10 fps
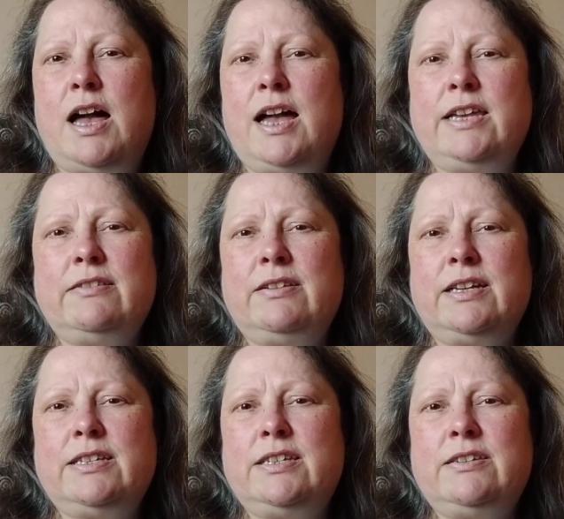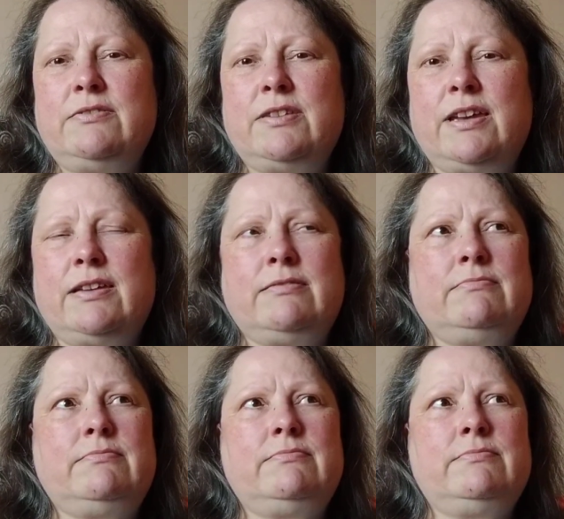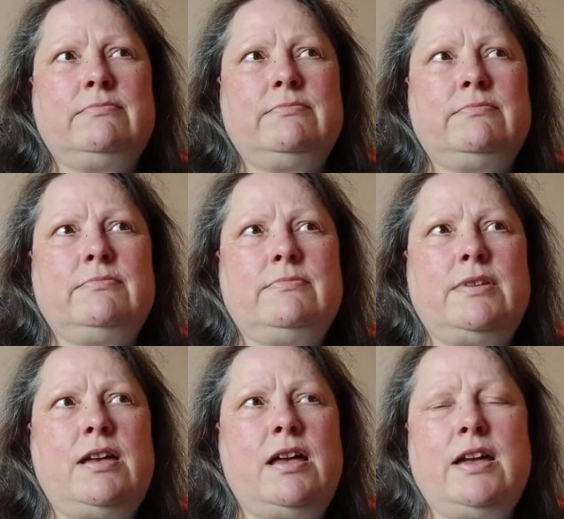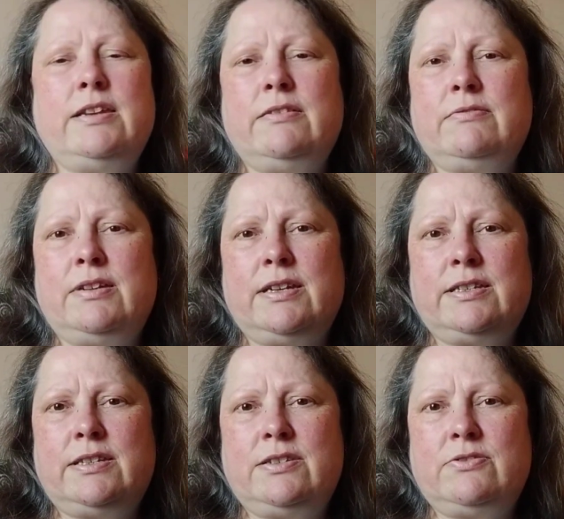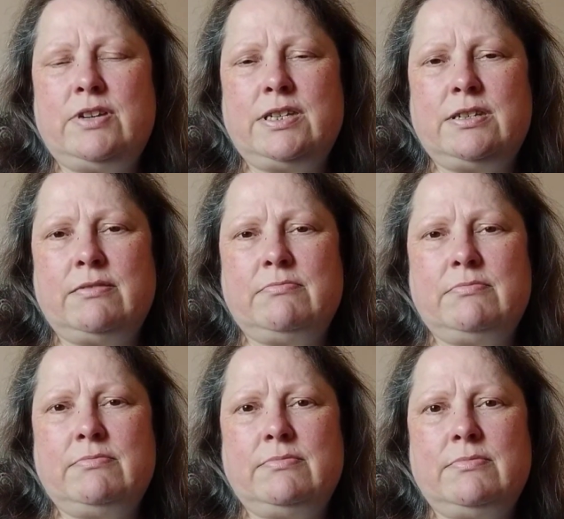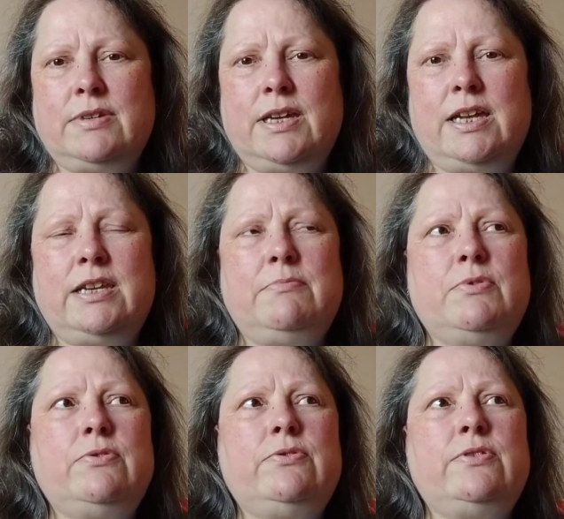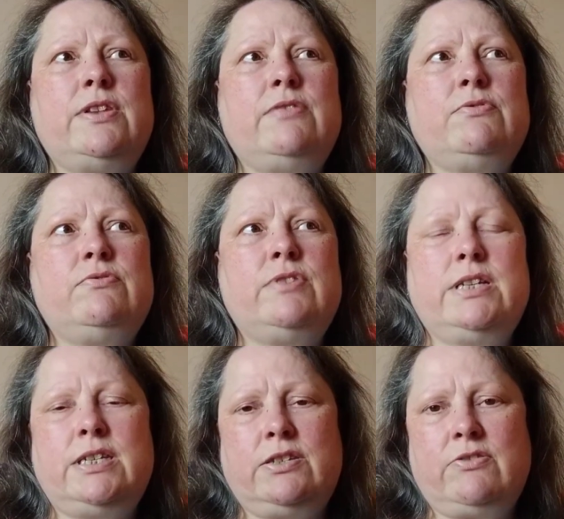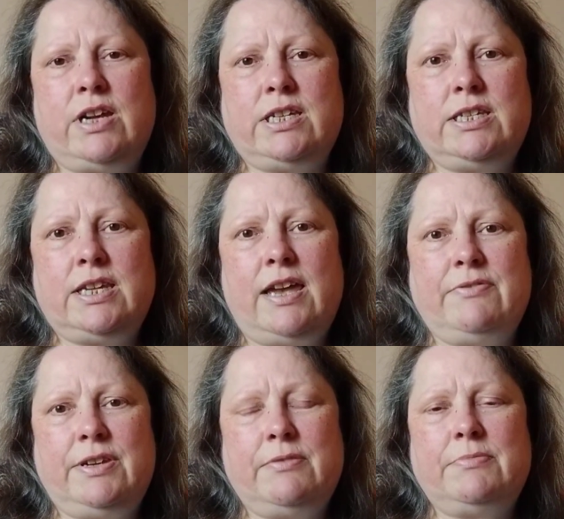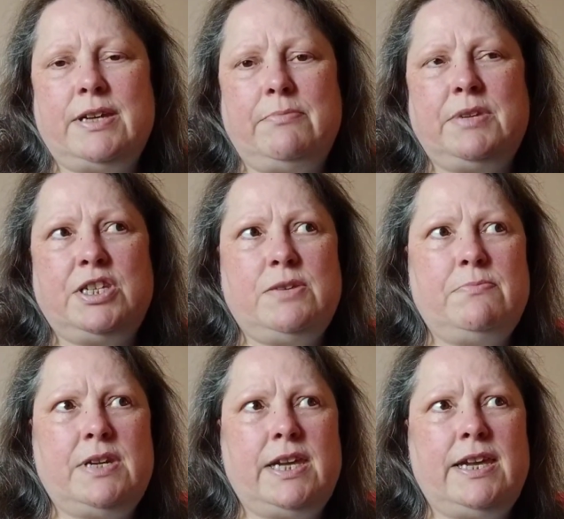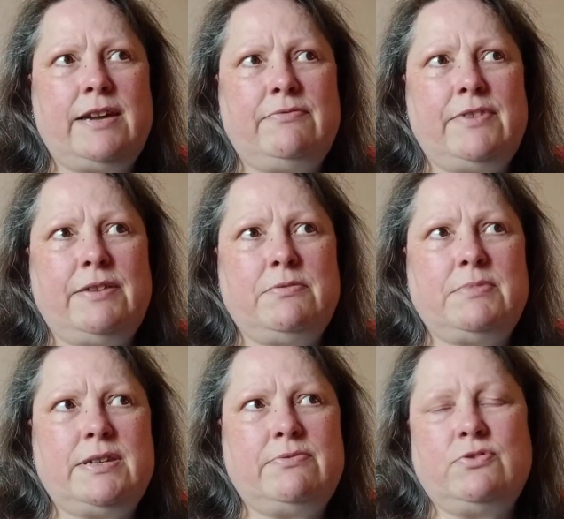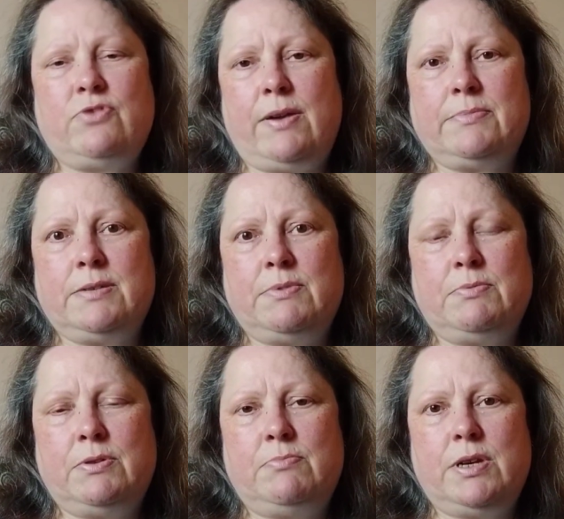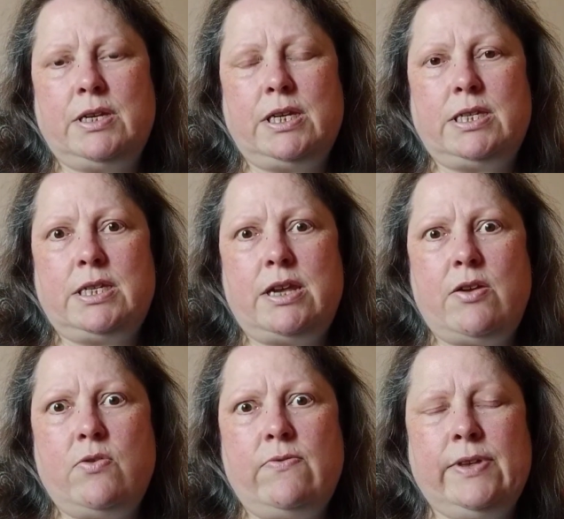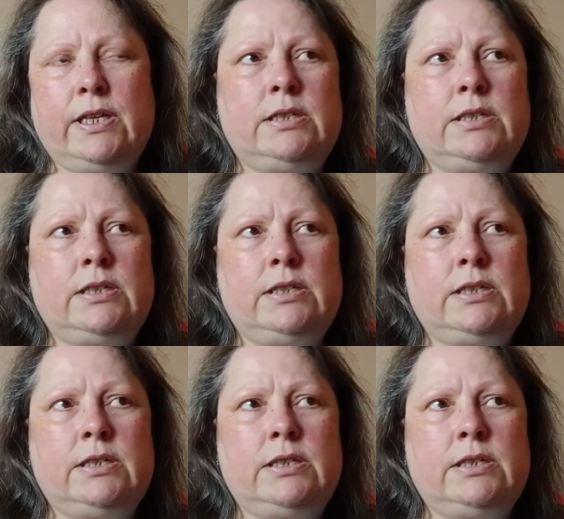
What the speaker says: I don't like to do that. I don't like to stress them any more than they're already stressed, having come down my chimney and found themselves trapped in my wood burning stove.